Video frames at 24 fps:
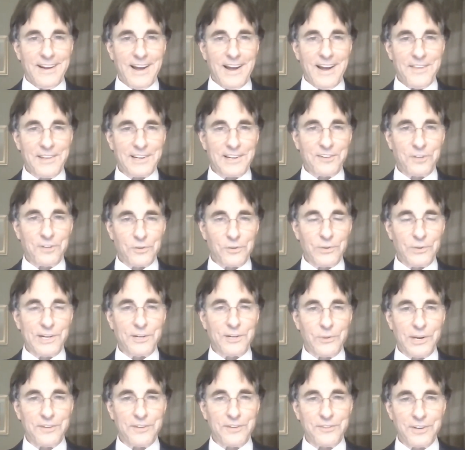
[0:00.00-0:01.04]
I think that's a
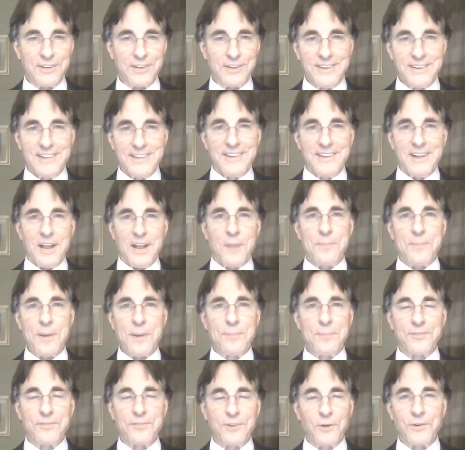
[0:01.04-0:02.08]
great question. And
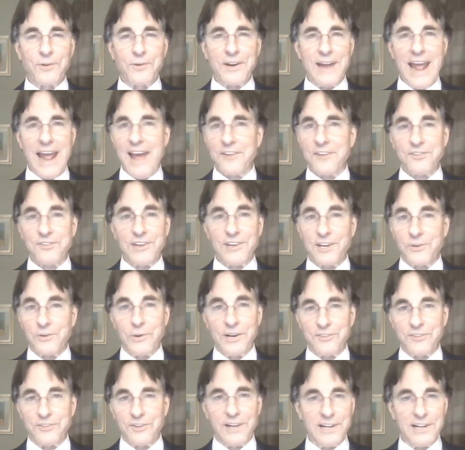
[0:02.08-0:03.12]
people don't ask that
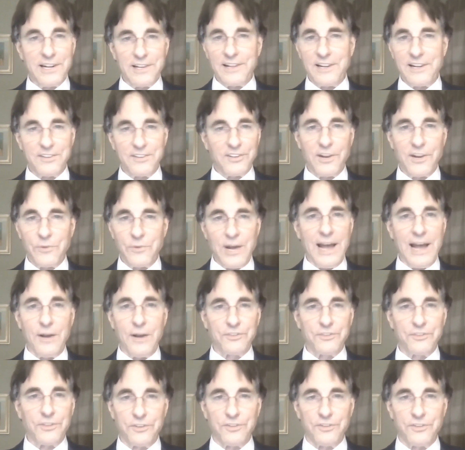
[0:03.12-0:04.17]
question. They, they say, well,
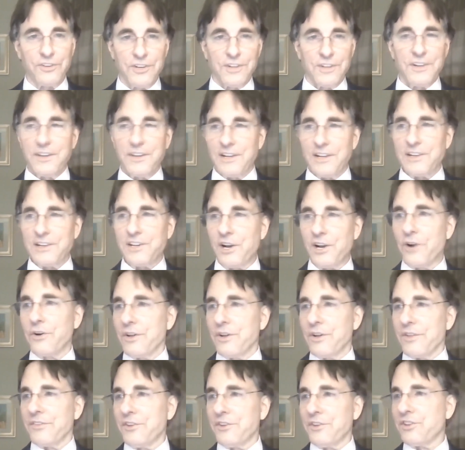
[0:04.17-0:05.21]
how is this, you
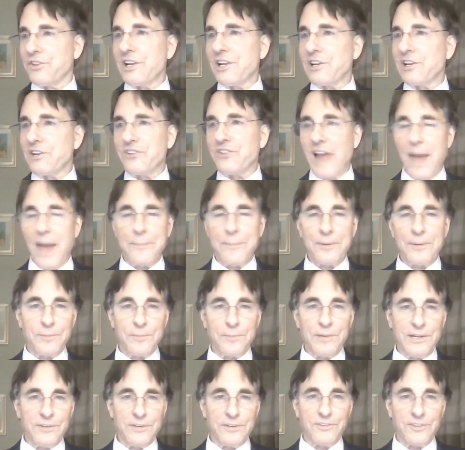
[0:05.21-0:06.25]
know, this thing that's happening
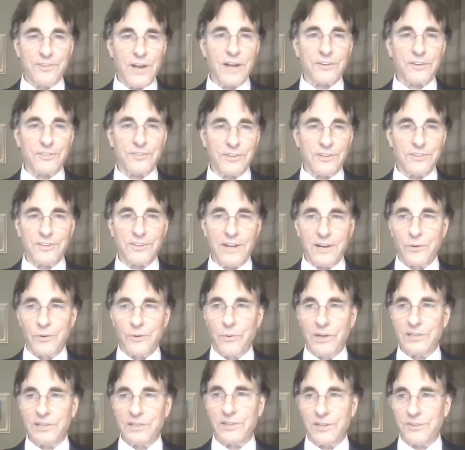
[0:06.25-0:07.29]
to me, it sucks. It's, I
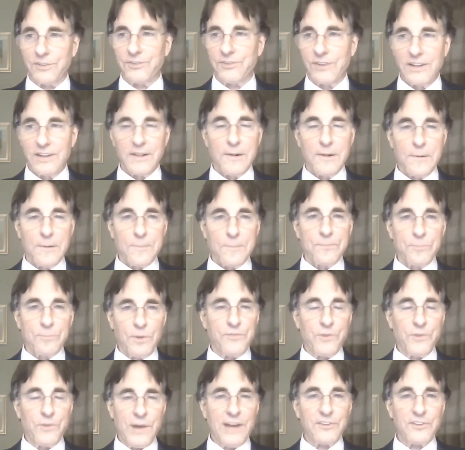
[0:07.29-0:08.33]
don't want this.
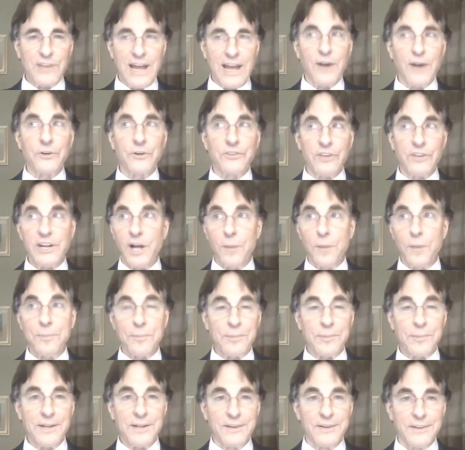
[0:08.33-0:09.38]
But if you ask, how is it
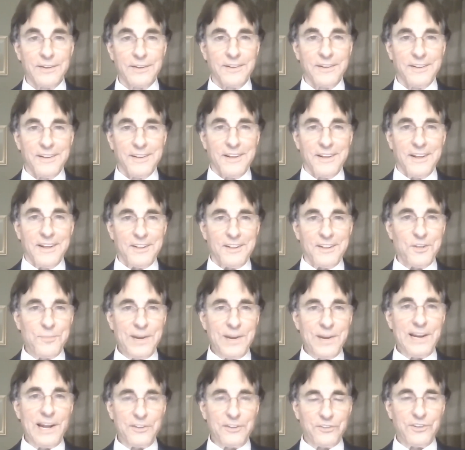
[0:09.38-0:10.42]
helping me? You
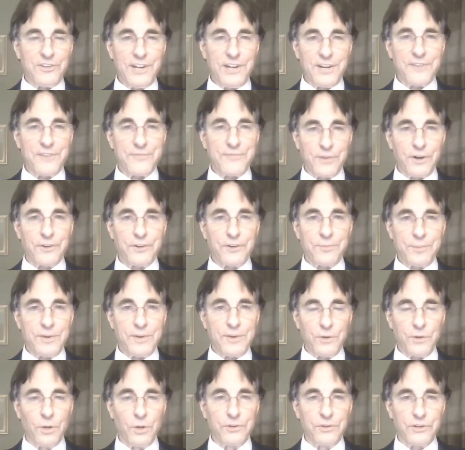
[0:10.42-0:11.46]
may not see it at first,
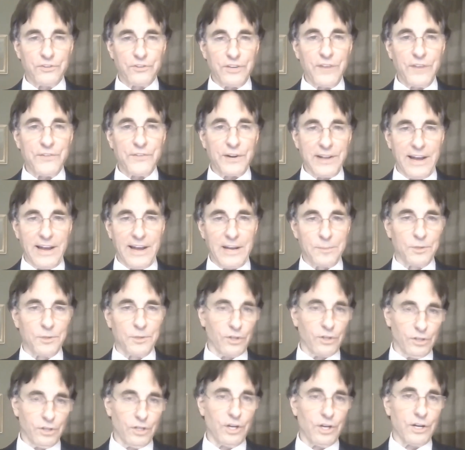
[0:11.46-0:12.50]
but if you hold yourself accountable
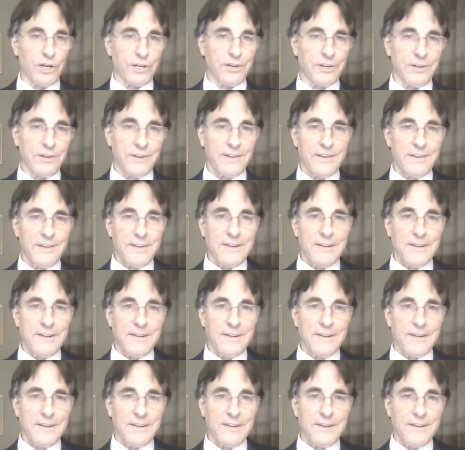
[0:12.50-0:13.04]
to look